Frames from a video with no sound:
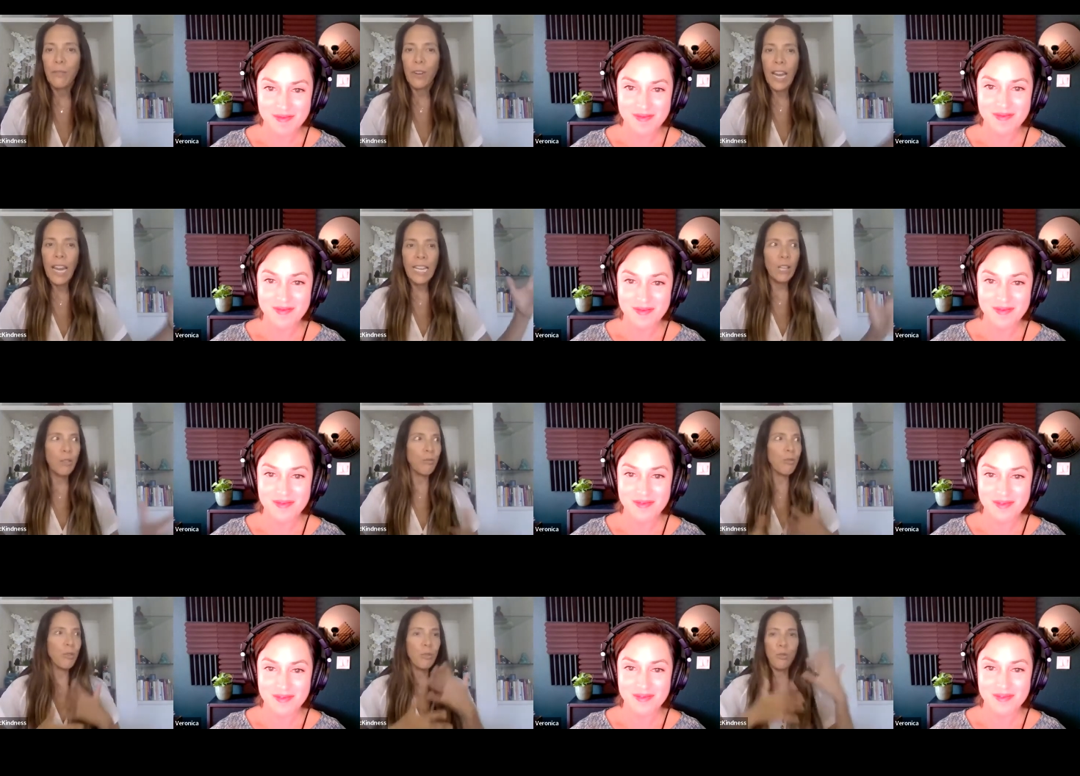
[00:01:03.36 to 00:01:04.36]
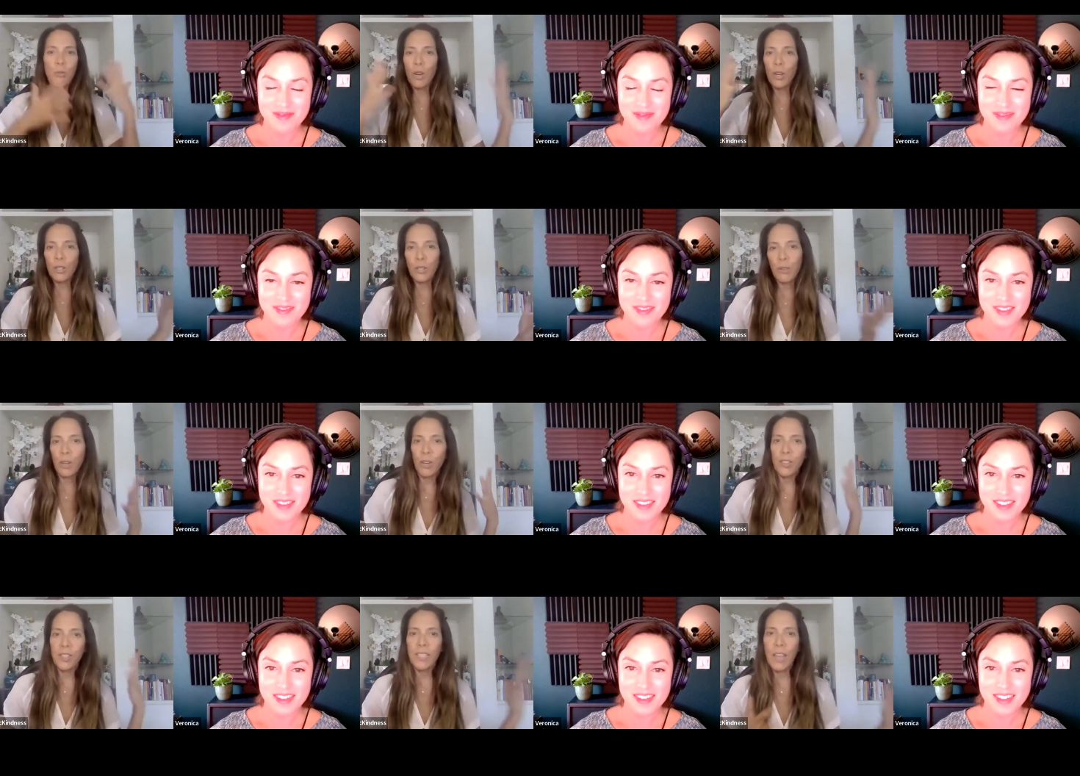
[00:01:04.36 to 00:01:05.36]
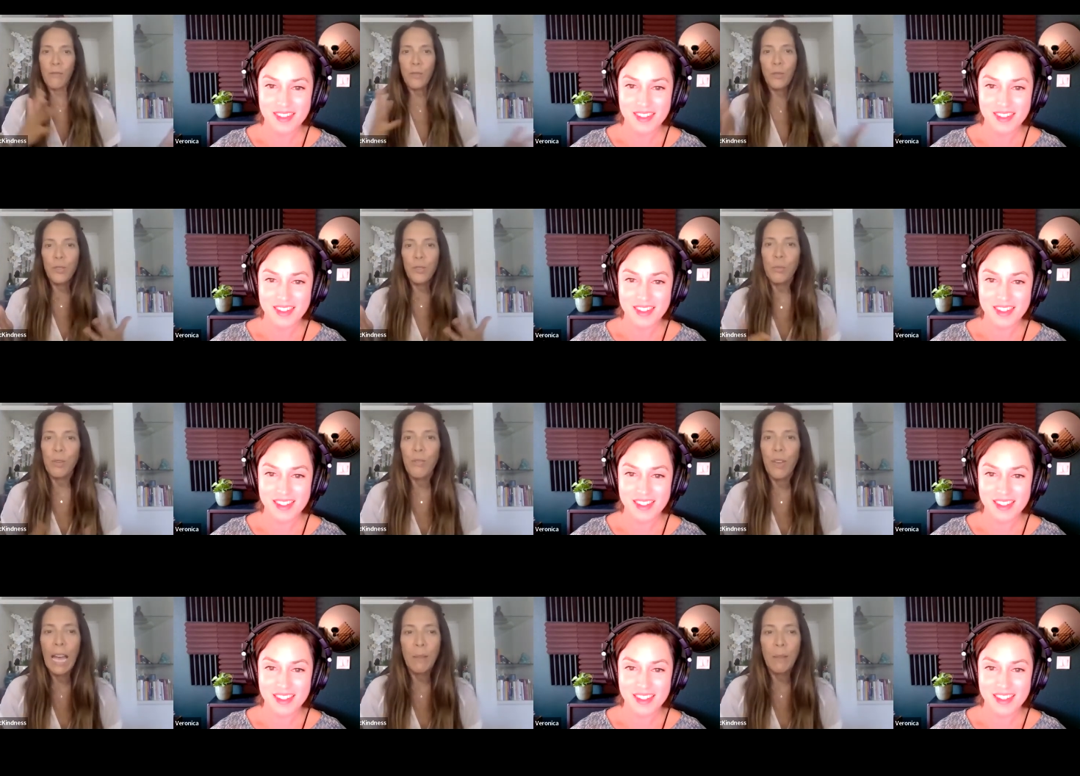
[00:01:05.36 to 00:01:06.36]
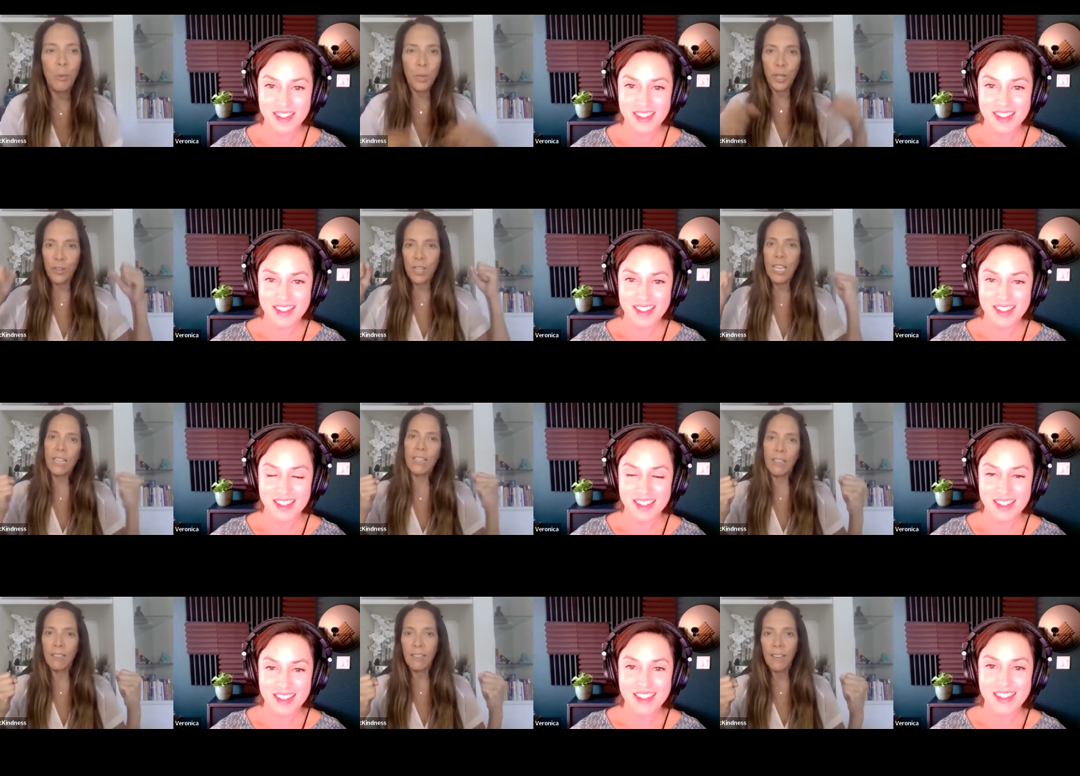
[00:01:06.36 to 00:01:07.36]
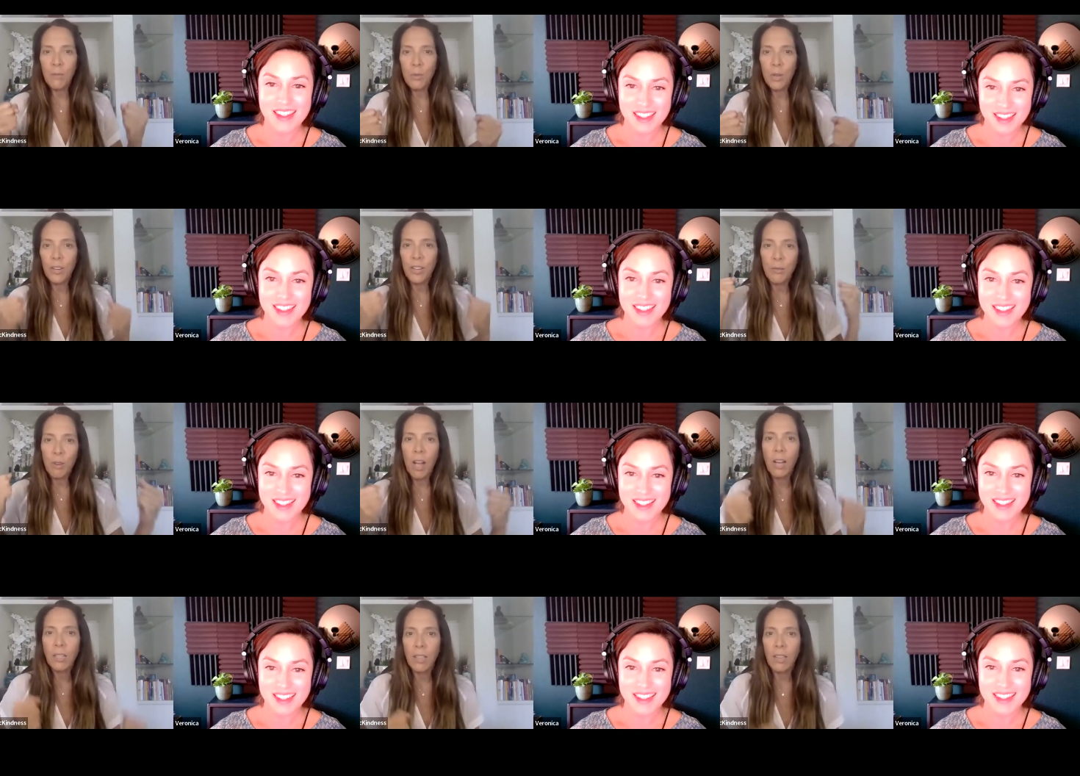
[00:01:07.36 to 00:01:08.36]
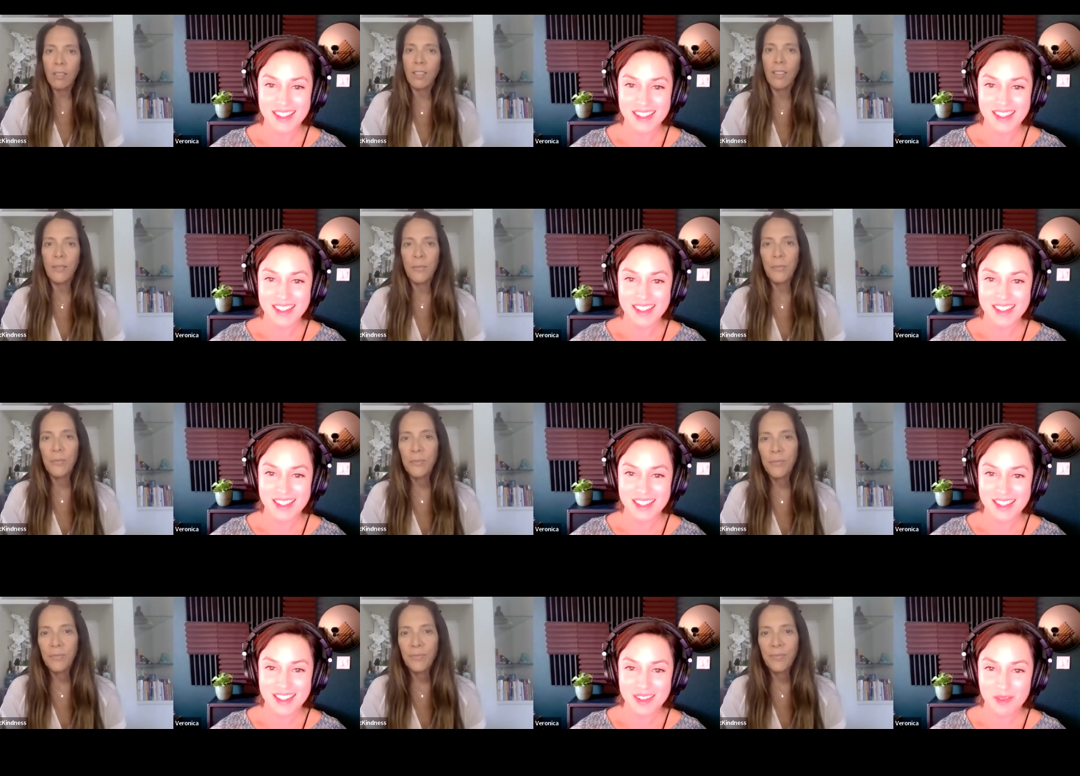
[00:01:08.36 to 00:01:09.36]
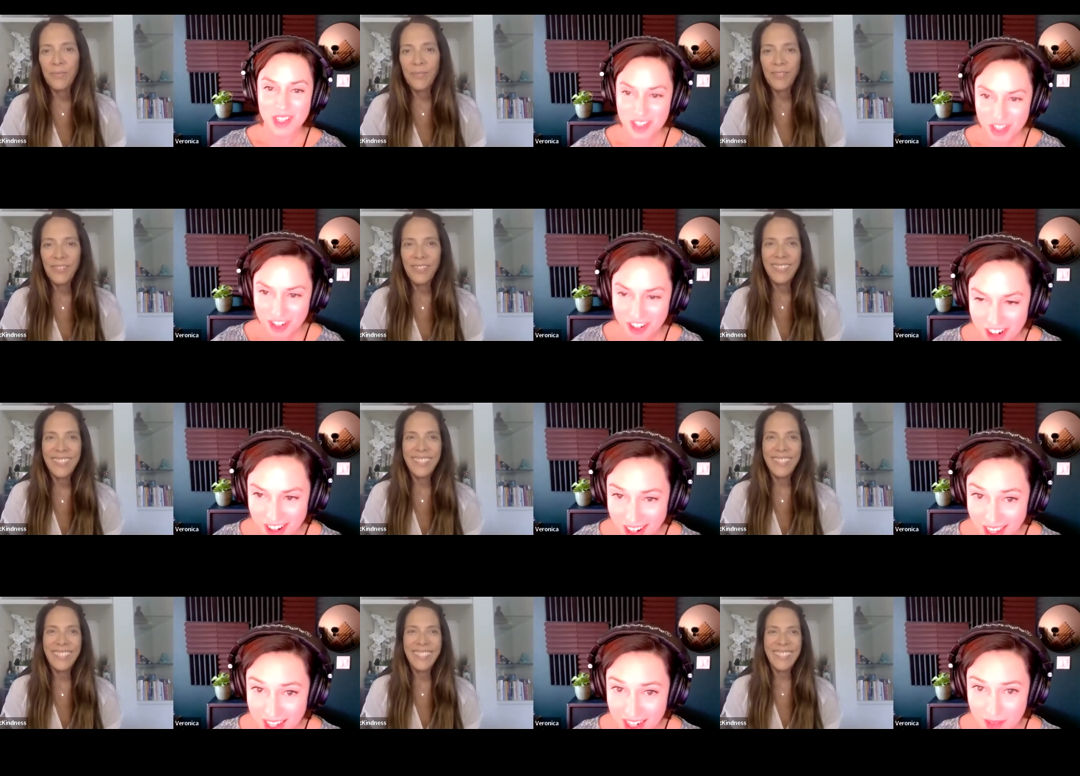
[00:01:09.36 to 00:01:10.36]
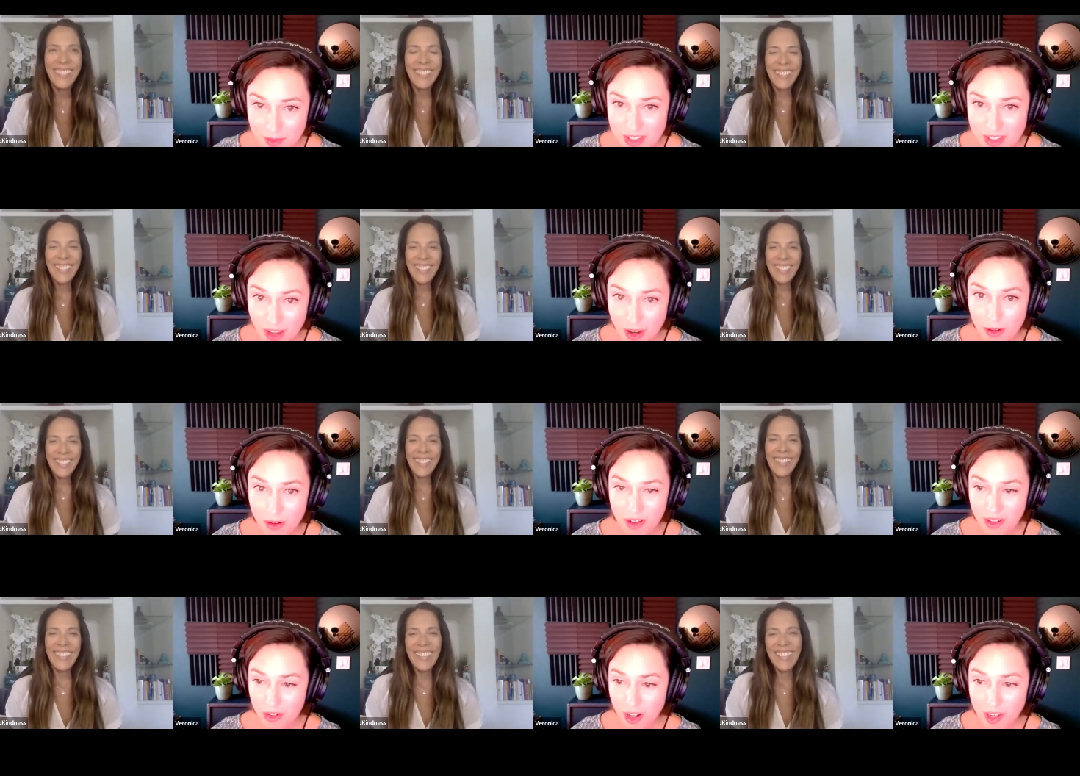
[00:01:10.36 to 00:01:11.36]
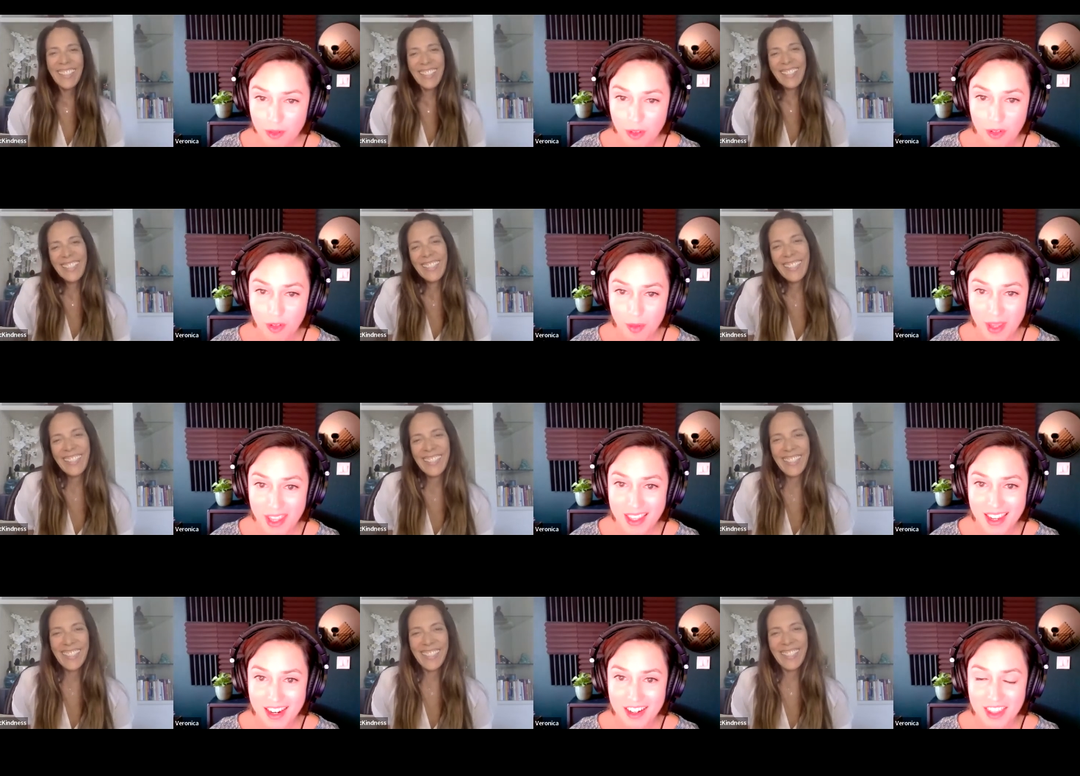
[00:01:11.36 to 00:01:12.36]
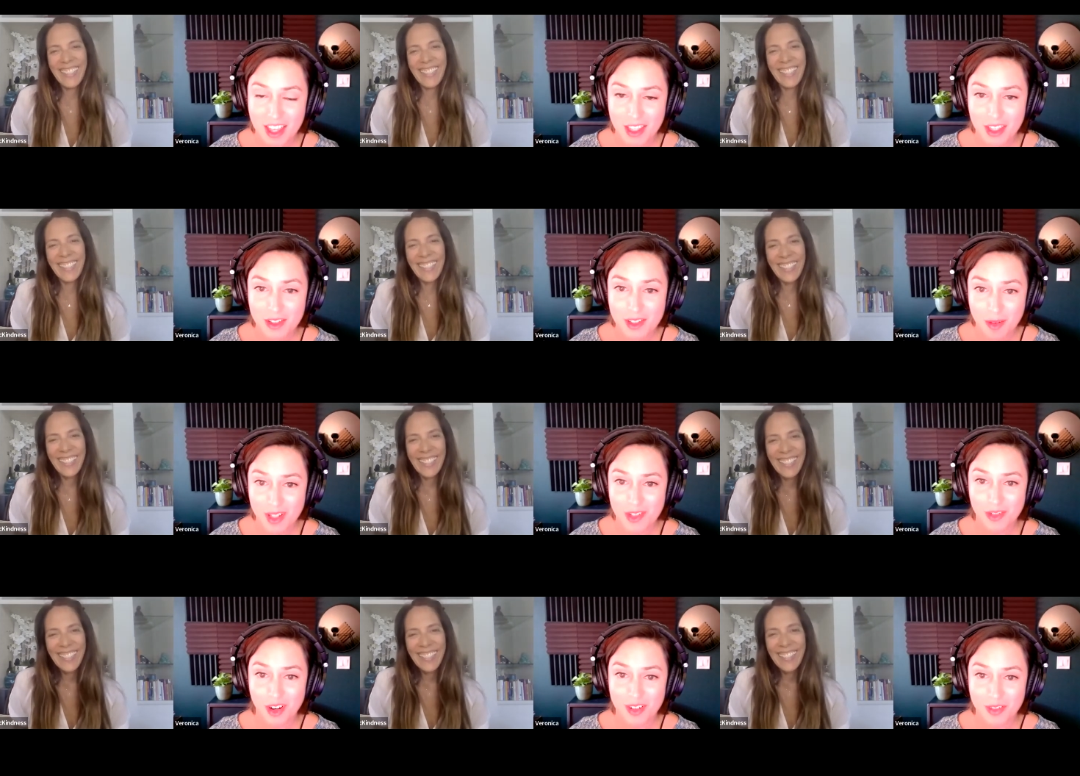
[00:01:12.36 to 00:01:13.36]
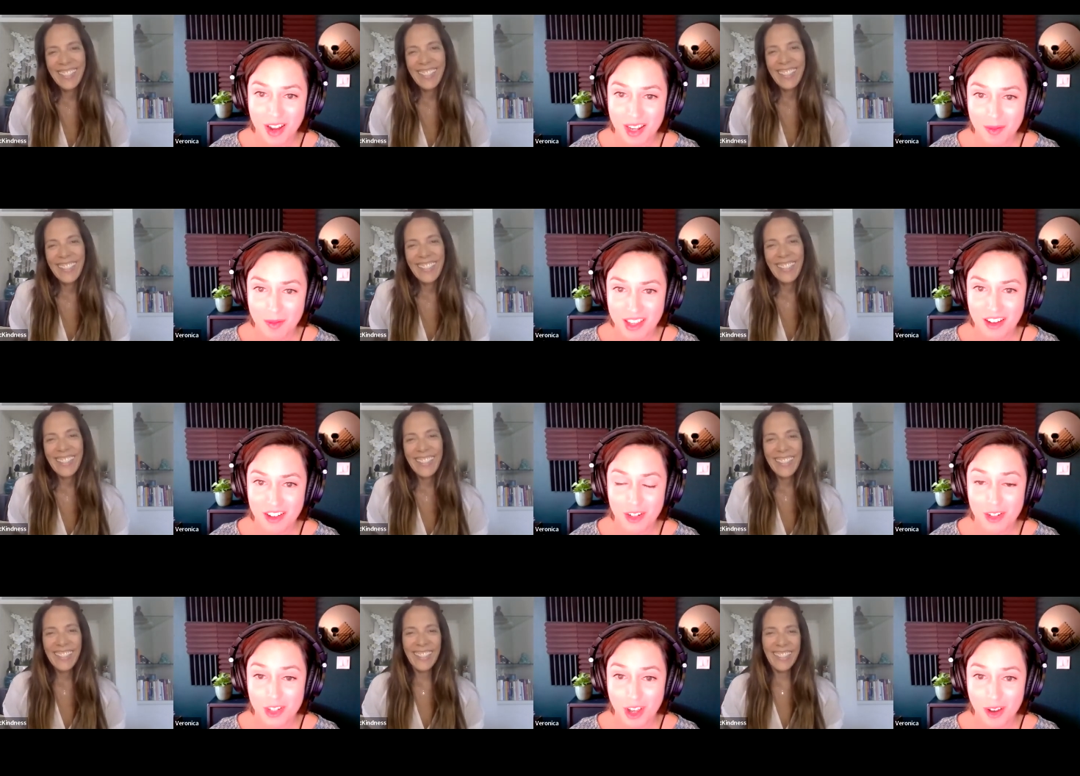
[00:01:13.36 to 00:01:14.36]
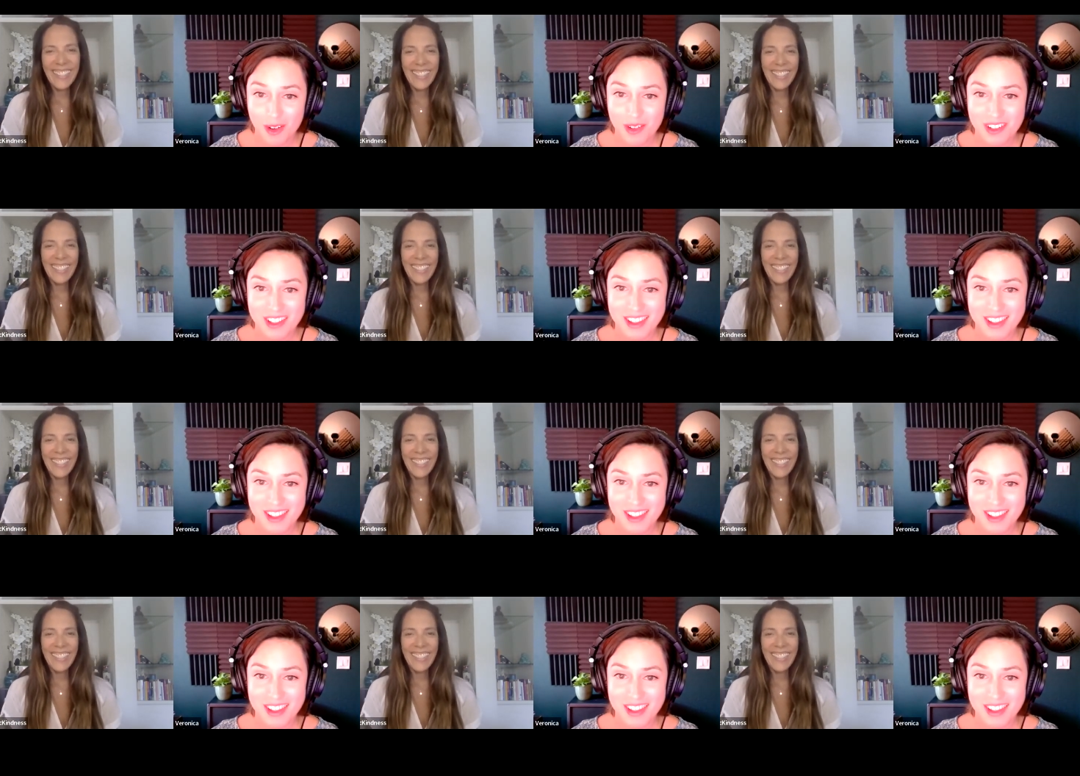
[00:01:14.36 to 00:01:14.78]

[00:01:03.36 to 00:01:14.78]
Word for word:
Speaker 1: for hanging through all of our snafus that we've had, but we are here and we are going to rock this.
Speaker 2: We sure are. And I'm so grateful for being here. Thank you so much for inviting me on your show.